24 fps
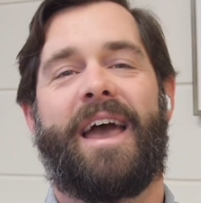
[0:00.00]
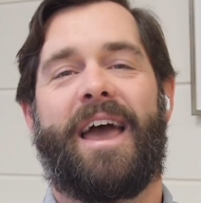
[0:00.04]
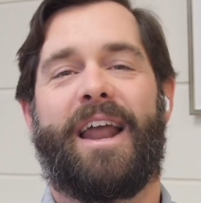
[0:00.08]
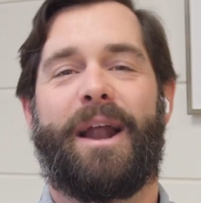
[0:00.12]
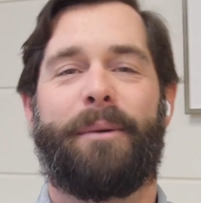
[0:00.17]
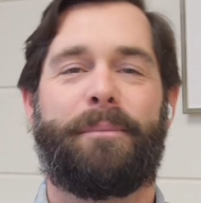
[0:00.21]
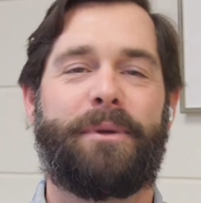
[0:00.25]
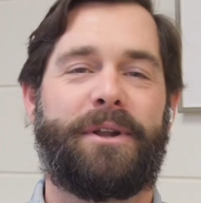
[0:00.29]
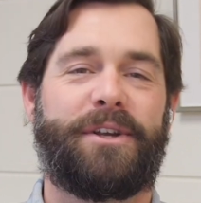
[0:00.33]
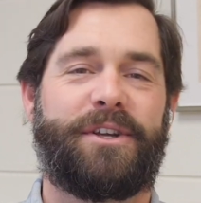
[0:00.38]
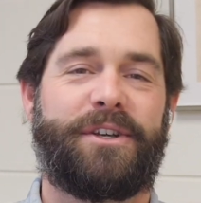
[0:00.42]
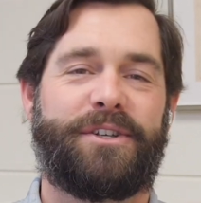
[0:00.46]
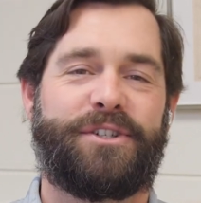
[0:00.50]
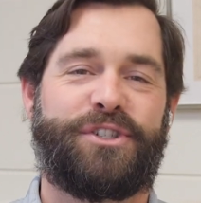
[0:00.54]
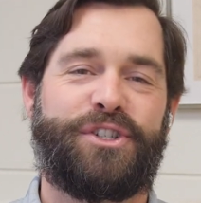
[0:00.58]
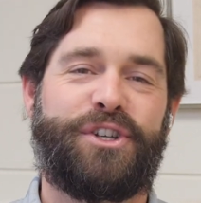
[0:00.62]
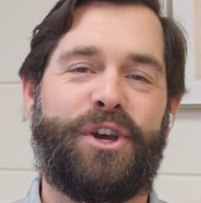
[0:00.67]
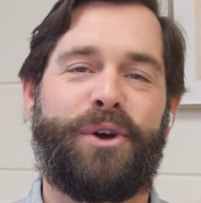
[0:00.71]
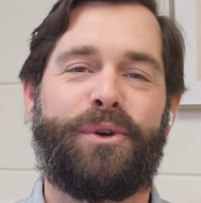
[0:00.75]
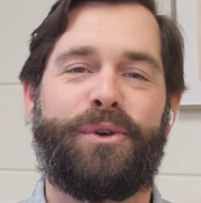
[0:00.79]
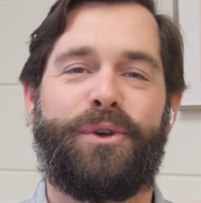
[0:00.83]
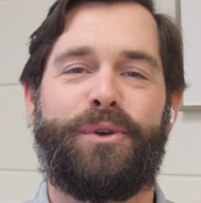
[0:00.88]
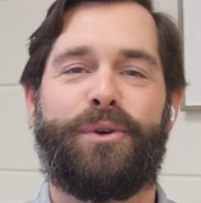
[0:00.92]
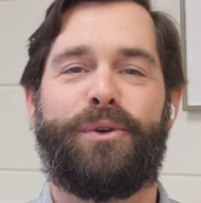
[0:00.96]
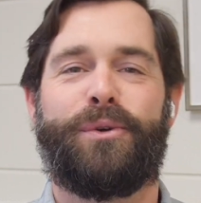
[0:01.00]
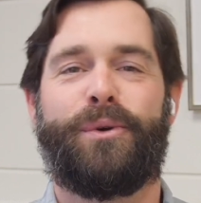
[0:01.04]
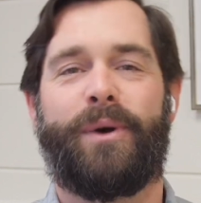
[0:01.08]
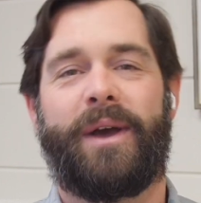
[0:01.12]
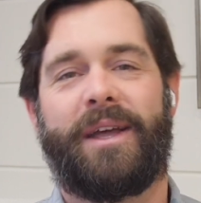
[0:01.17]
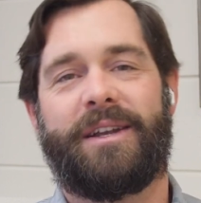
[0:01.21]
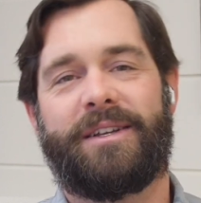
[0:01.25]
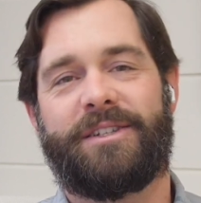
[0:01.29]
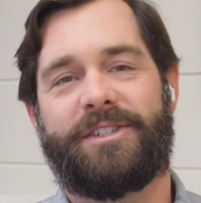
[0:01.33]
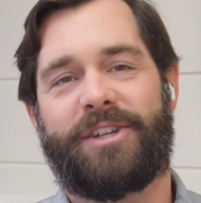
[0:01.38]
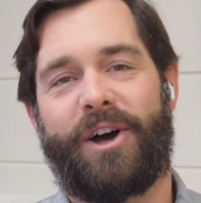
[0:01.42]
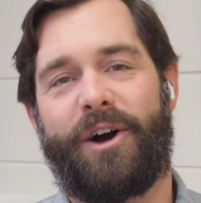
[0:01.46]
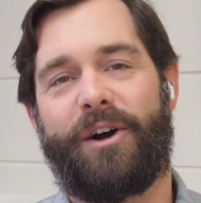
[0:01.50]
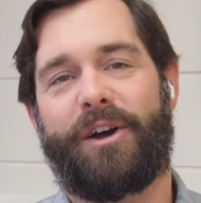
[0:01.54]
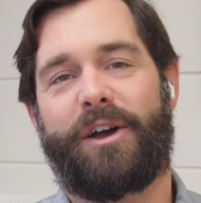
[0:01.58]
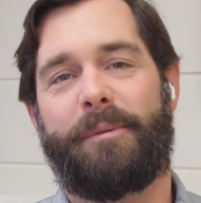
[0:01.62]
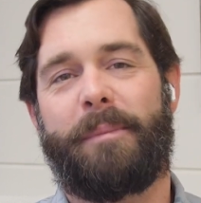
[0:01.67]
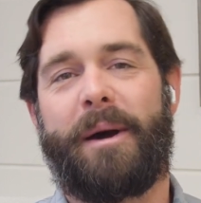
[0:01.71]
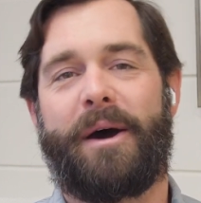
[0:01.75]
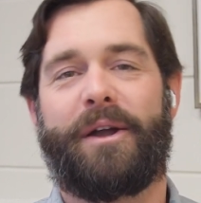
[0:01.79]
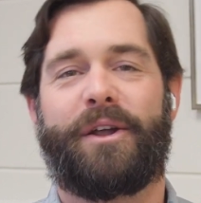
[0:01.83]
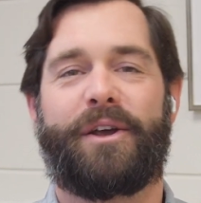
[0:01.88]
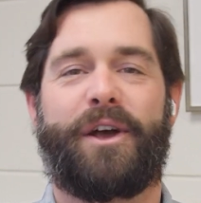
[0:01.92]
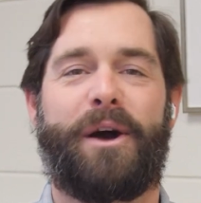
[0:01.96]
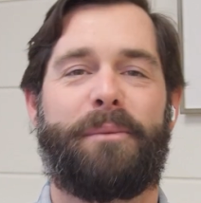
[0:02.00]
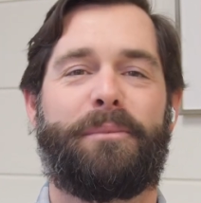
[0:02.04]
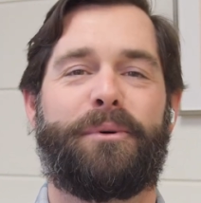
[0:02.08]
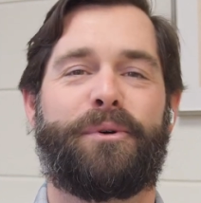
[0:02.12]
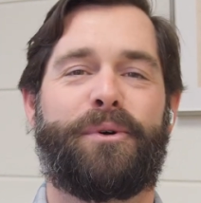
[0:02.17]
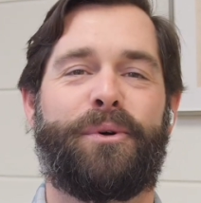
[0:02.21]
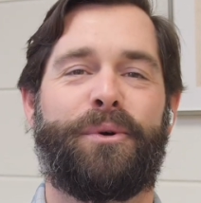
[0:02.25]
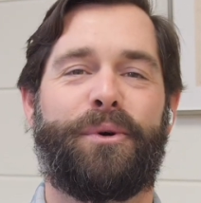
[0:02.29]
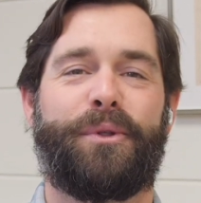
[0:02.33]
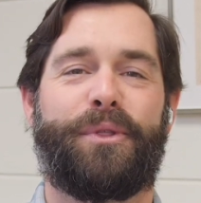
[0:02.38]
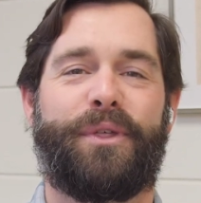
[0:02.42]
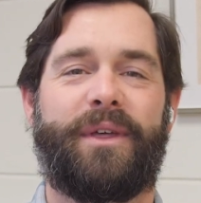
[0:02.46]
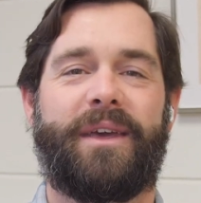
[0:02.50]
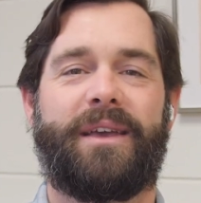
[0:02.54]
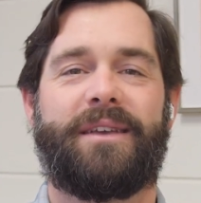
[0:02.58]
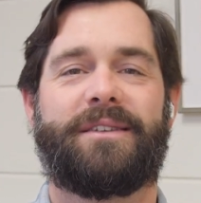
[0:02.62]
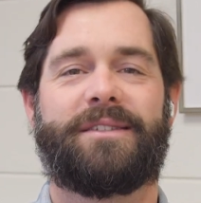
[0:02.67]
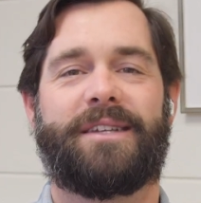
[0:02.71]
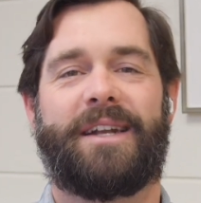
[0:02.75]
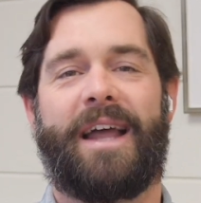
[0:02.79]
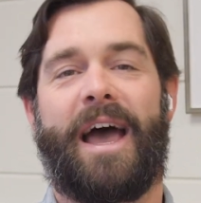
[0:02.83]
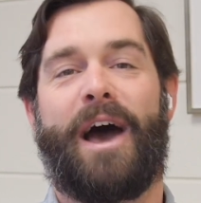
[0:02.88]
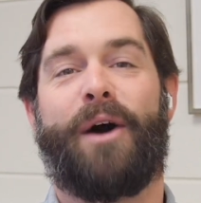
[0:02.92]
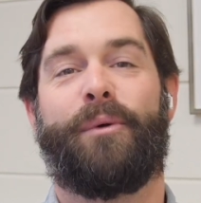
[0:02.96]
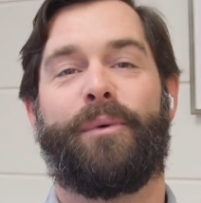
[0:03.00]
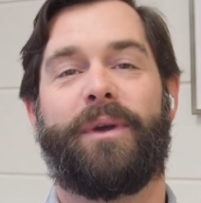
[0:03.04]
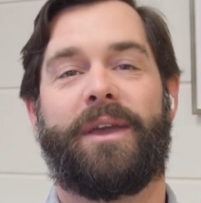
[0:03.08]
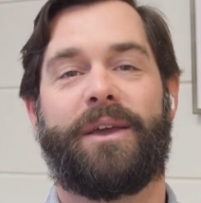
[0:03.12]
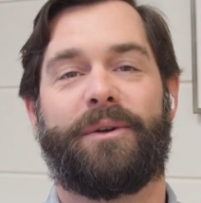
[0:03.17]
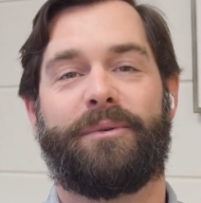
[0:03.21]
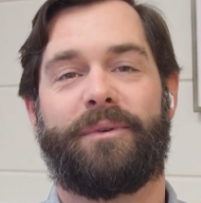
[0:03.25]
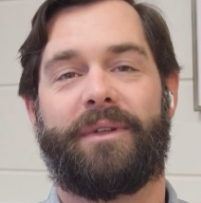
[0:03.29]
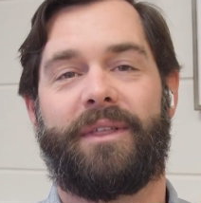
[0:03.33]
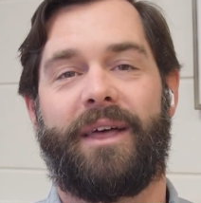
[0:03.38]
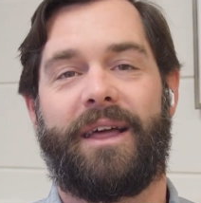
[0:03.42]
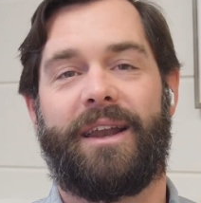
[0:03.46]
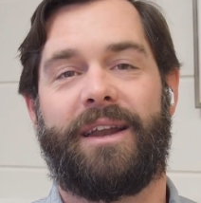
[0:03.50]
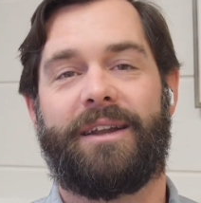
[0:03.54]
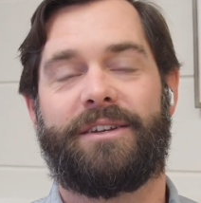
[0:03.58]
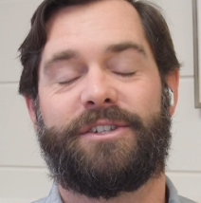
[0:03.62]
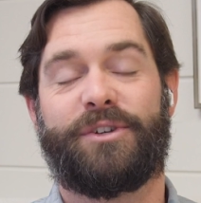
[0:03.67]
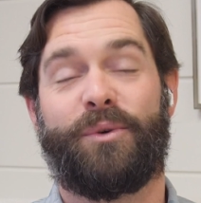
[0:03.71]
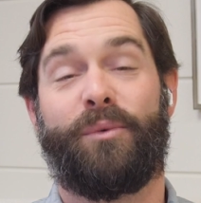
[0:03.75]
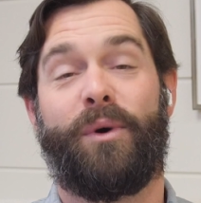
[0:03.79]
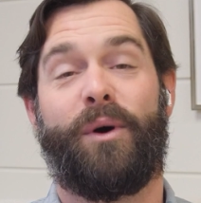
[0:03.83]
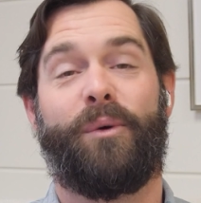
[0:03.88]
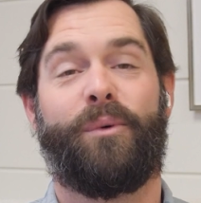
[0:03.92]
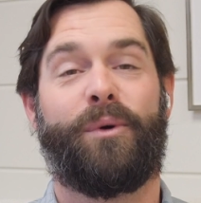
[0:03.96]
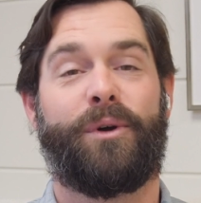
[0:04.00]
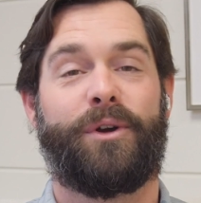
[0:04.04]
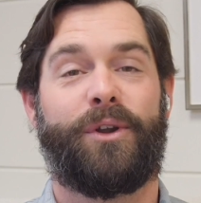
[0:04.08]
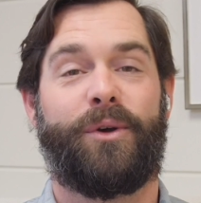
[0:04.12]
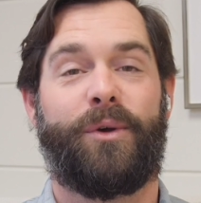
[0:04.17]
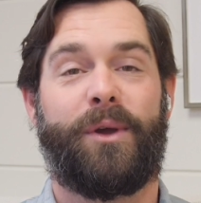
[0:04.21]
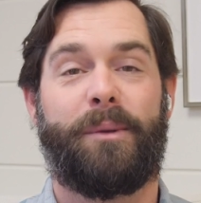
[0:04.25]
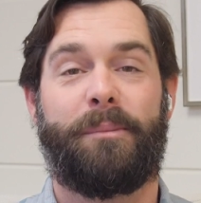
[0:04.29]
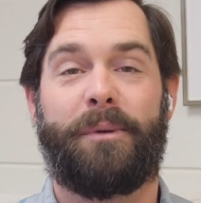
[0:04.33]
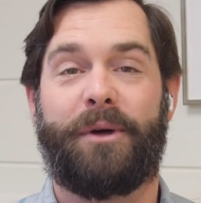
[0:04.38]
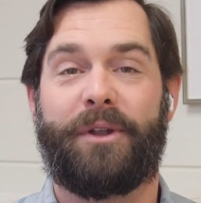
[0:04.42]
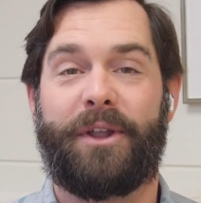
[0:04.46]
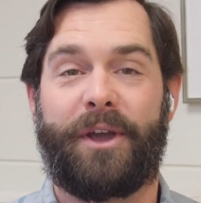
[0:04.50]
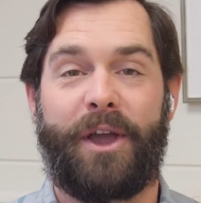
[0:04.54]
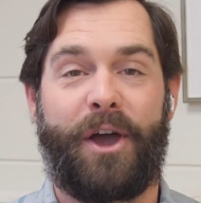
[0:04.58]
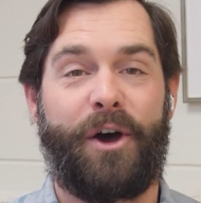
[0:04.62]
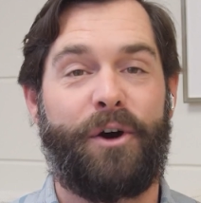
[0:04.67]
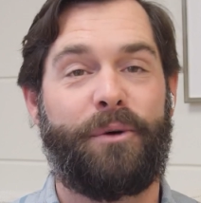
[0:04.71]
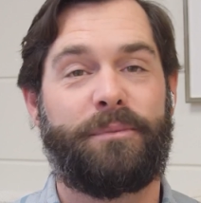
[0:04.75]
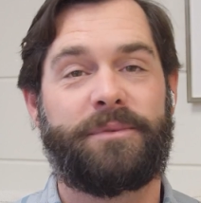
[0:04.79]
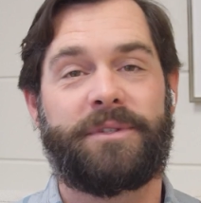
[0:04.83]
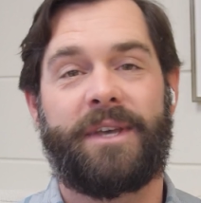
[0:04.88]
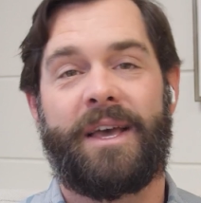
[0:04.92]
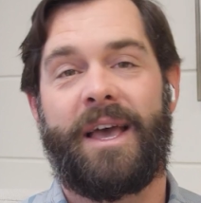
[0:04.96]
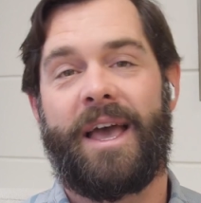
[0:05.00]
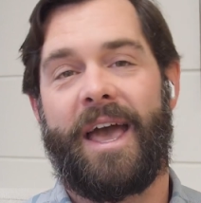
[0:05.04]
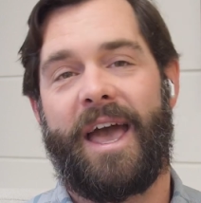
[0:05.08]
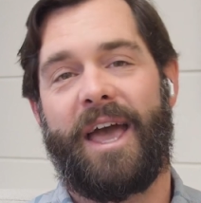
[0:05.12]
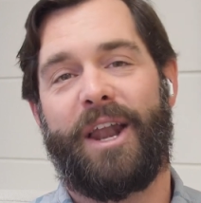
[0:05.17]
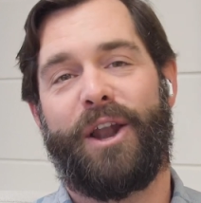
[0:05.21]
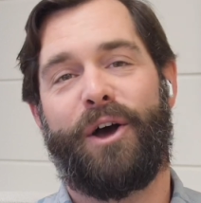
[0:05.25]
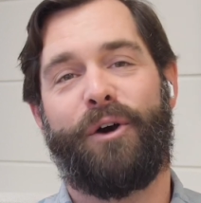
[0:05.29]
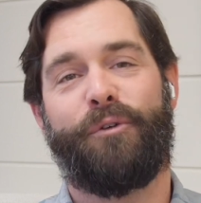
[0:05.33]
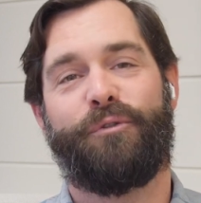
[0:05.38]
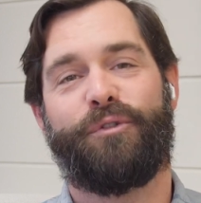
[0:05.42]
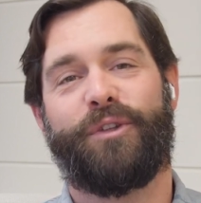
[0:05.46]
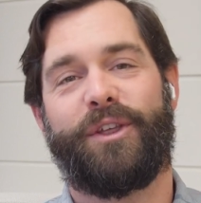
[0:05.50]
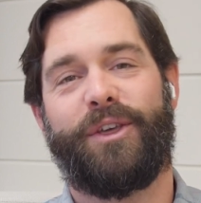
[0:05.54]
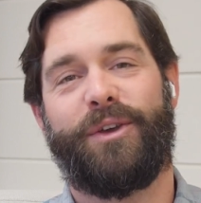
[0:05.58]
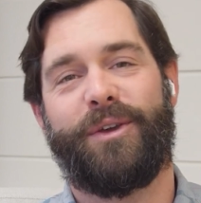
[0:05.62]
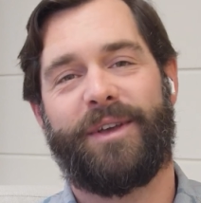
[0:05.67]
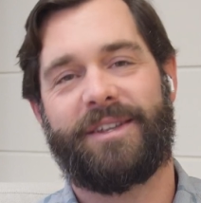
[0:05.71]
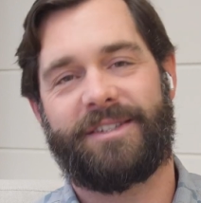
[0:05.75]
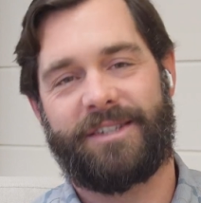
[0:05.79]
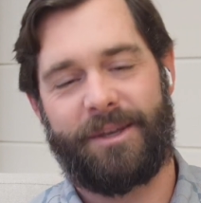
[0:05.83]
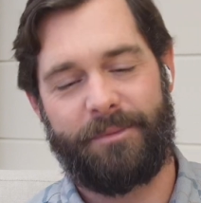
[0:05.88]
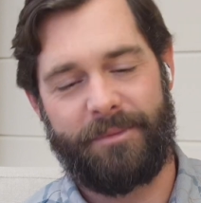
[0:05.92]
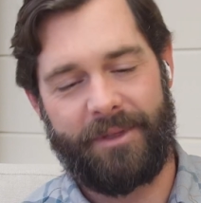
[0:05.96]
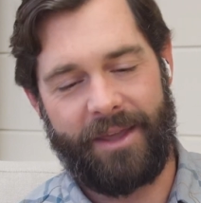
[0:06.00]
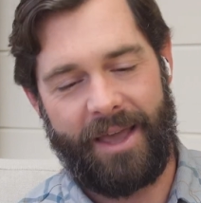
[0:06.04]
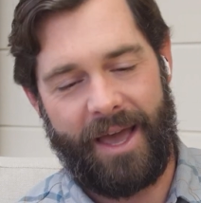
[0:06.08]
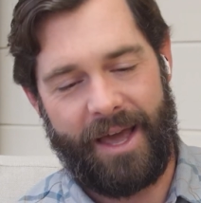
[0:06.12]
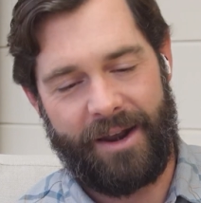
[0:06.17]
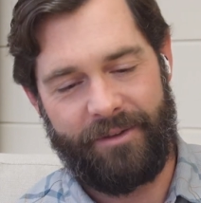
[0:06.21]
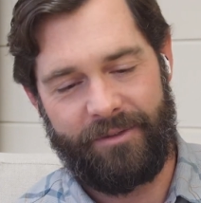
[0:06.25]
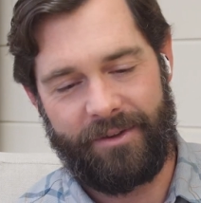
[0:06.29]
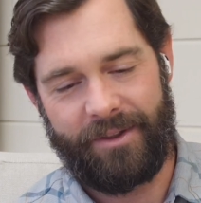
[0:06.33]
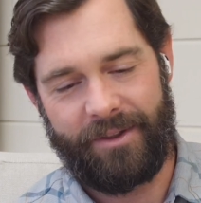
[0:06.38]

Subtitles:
and I'm gonna show you and talk about a couple cool things and how we can relate it to what we're doing, building homes, and hopefully you get something out of